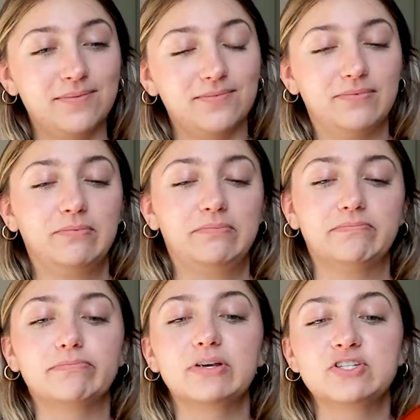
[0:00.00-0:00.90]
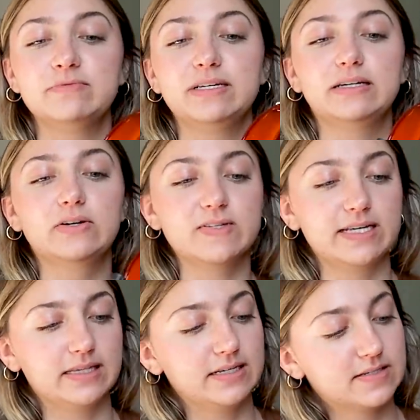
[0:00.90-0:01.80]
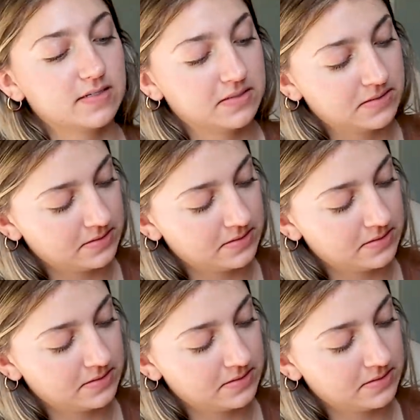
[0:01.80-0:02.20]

I'm assuming it goes like this.